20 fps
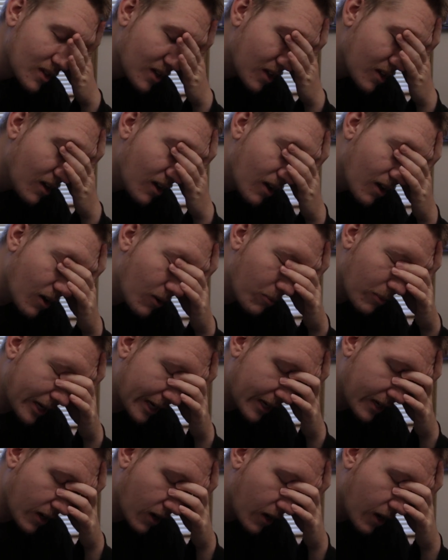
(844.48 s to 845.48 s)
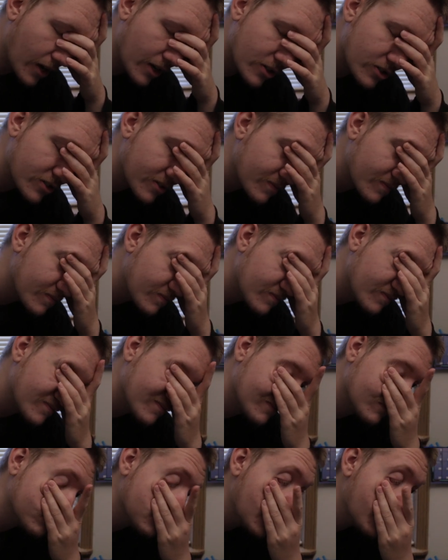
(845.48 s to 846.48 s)
Oh my gosh.
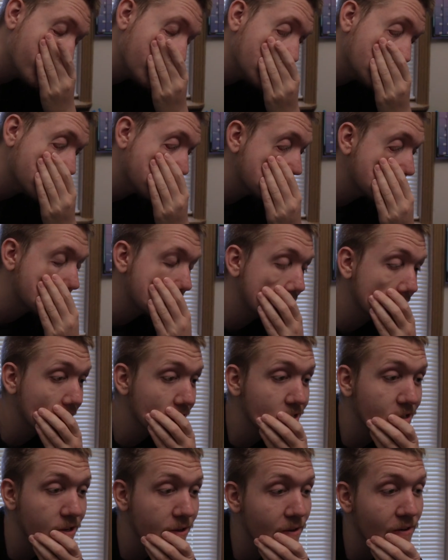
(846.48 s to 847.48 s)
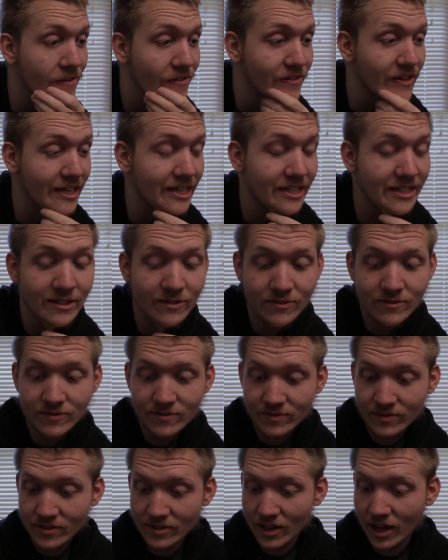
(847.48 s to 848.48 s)
Maybe it's seasonal
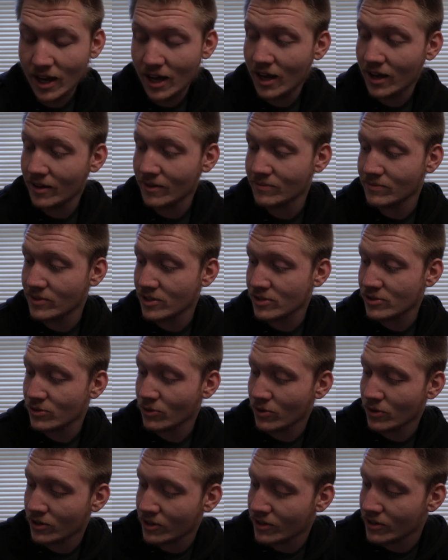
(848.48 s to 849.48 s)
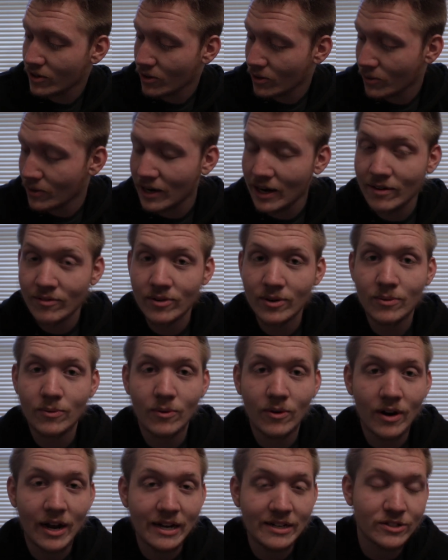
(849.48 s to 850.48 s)
affective disorder or whatever,
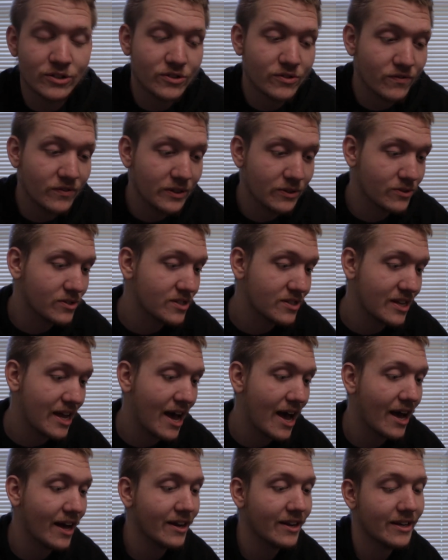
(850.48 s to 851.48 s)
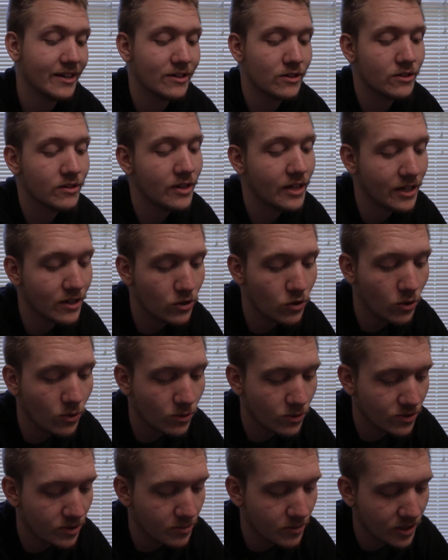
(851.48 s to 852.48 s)
where I just feel sad in
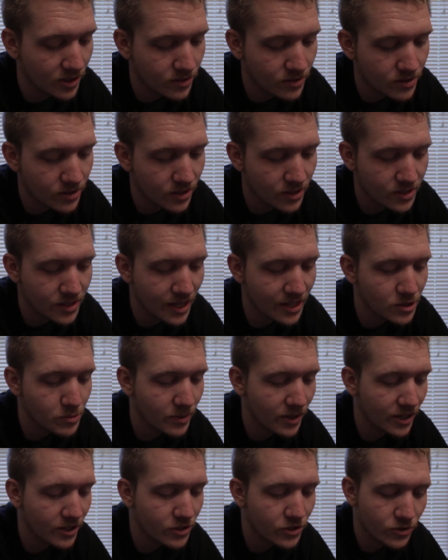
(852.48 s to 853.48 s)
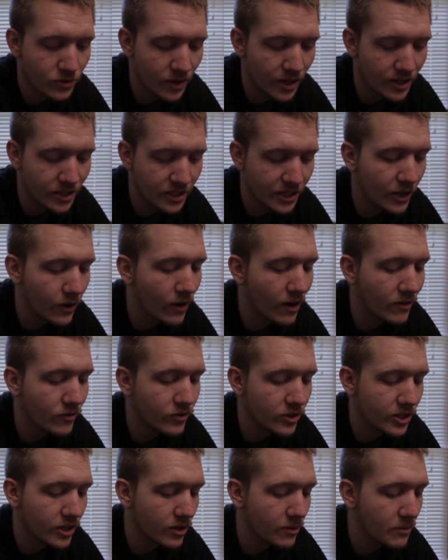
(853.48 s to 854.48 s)
colder months, because that's been a trend year
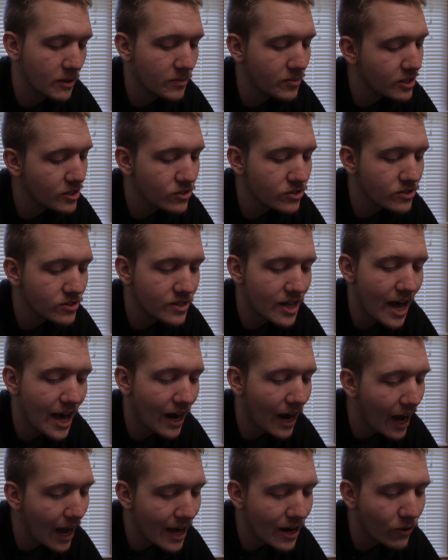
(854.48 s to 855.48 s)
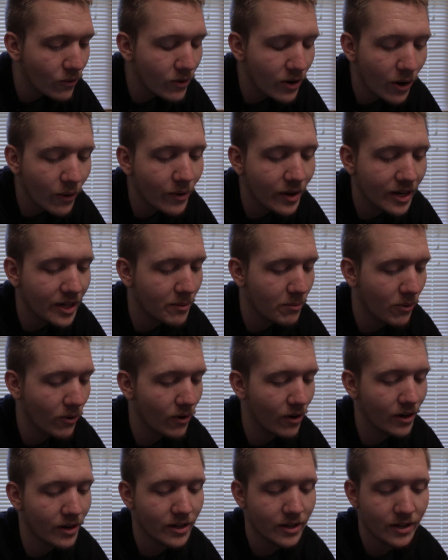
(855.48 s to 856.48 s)
after year. Maybe it's just that I don't know
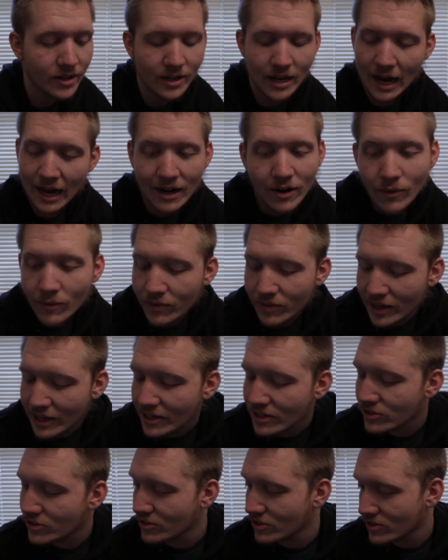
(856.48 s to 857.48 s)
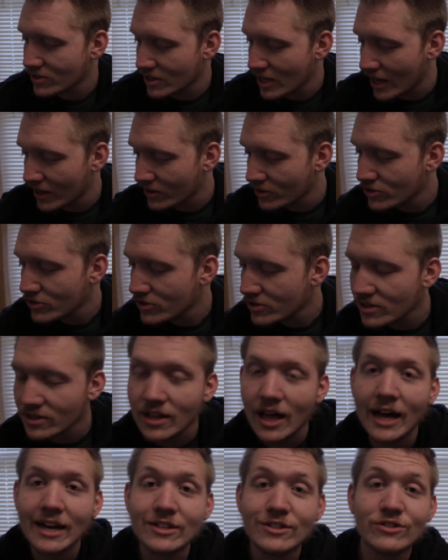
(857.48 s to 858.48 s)
anymore. I don't think it's just that. There's just a
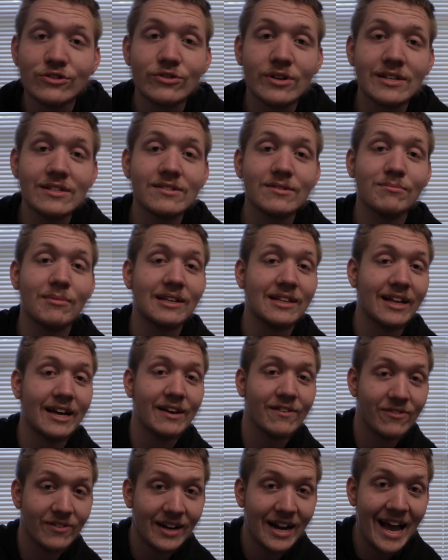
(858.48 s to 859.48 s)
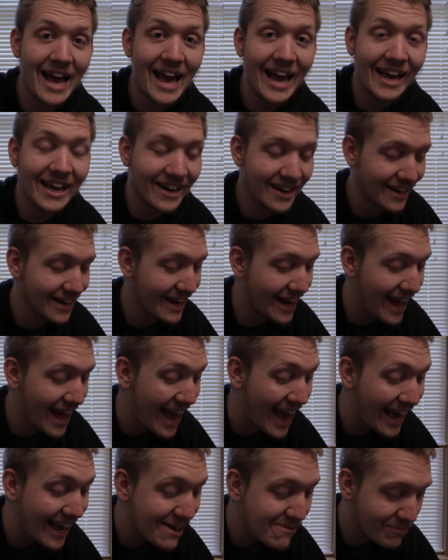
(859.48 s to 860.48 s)
lot of stress in my life, and I hate it, and I
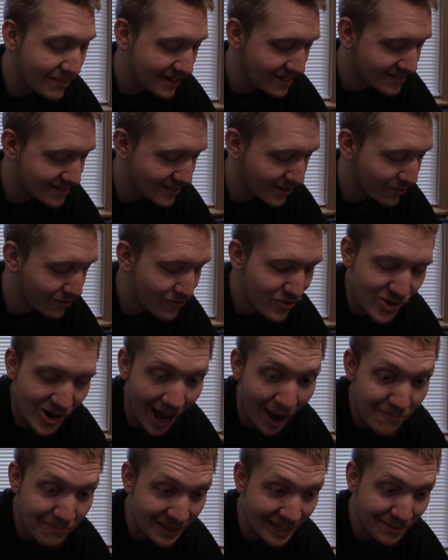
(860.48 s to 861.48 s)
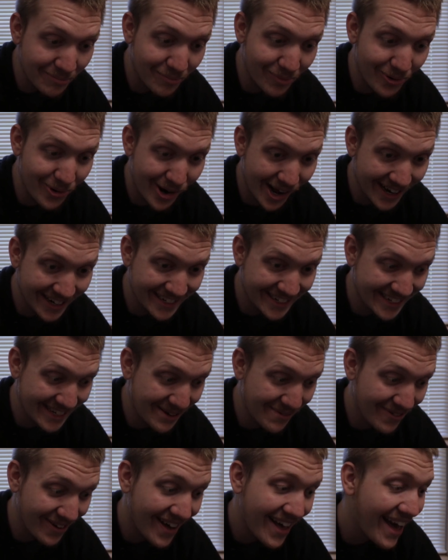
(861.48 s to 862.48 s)
hate myself for not being
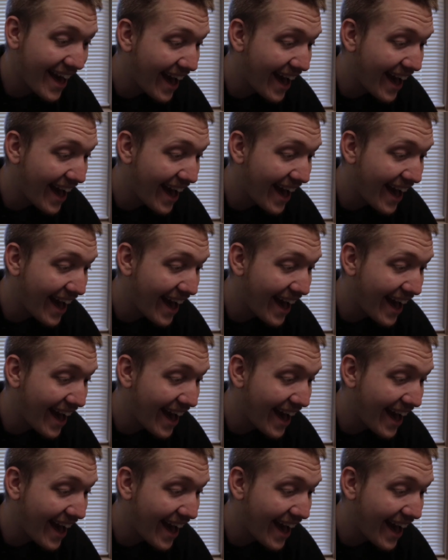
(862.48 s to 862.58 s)
productive.